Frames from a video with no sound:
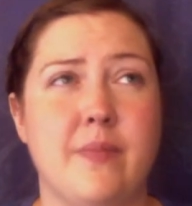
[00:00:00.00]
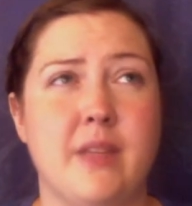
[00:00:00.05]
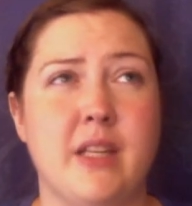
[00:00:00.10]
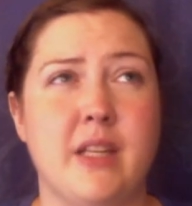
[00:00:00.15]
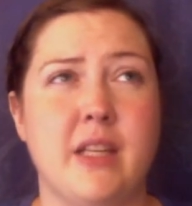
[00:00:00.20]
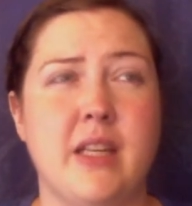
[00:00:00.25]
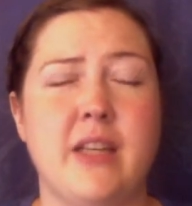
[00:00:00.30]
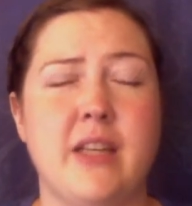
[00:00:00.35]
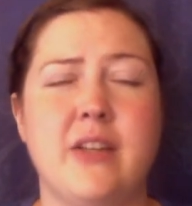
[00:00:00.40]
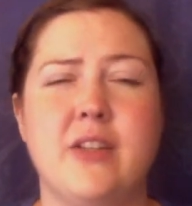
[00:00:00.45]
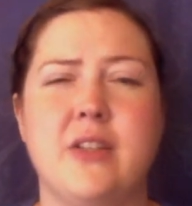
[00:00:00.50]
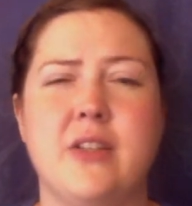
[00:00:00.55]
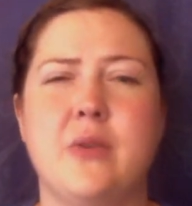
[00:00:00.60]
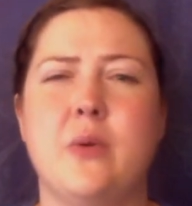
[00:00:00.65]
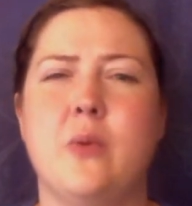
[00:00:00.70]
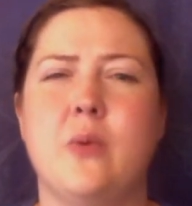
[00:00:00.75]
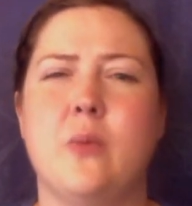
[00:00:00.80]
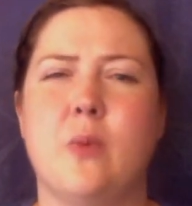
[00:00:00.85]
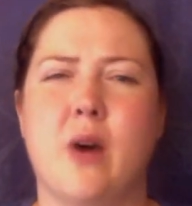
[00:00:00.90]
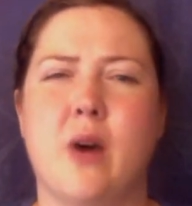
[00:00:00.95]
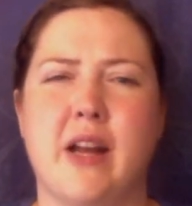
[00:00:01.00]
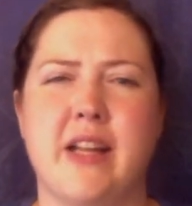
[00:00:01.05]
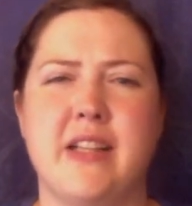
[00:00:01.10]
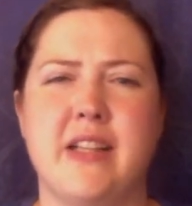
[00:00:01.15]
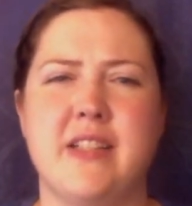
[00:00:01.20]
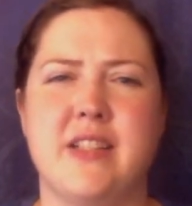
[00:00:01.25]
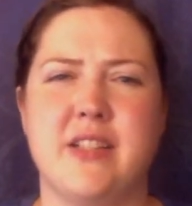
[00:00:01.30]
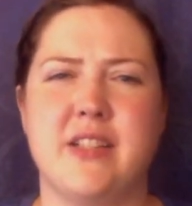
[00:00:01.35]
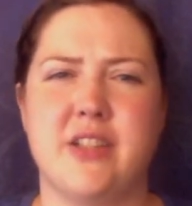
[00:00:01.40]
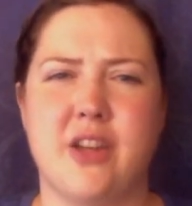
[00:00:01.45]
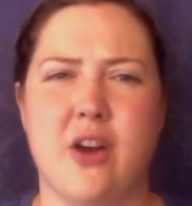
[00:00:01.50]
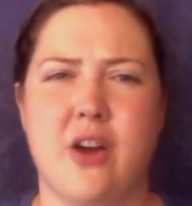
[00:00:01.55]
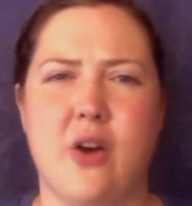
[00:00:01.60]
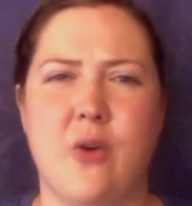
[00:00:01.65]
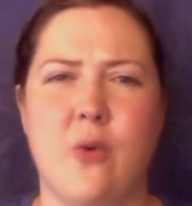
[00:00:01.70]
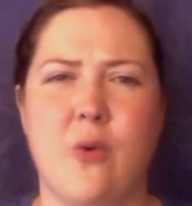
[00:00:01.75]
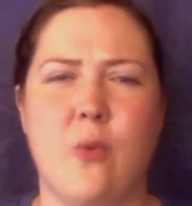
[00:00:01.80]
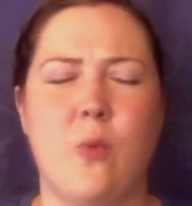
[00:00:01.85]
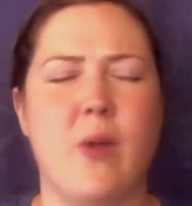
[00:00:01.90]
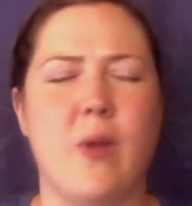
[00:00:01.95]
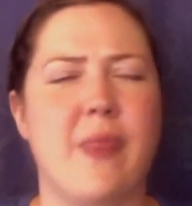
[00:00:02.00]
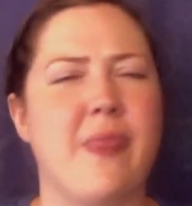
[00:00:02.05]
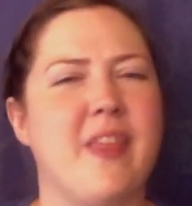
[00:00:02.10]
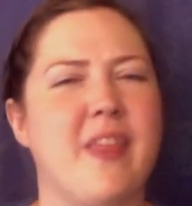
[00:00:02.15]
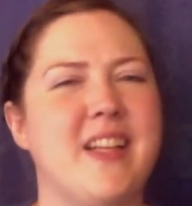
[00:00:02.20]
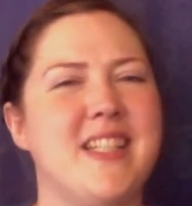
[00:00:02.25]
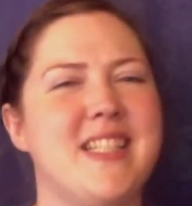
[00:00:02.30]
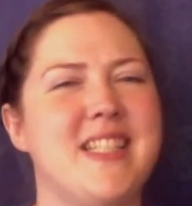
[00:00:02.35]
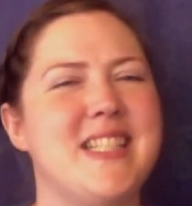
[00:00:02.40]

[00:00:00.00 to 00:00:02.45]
Eagle wanted to know what the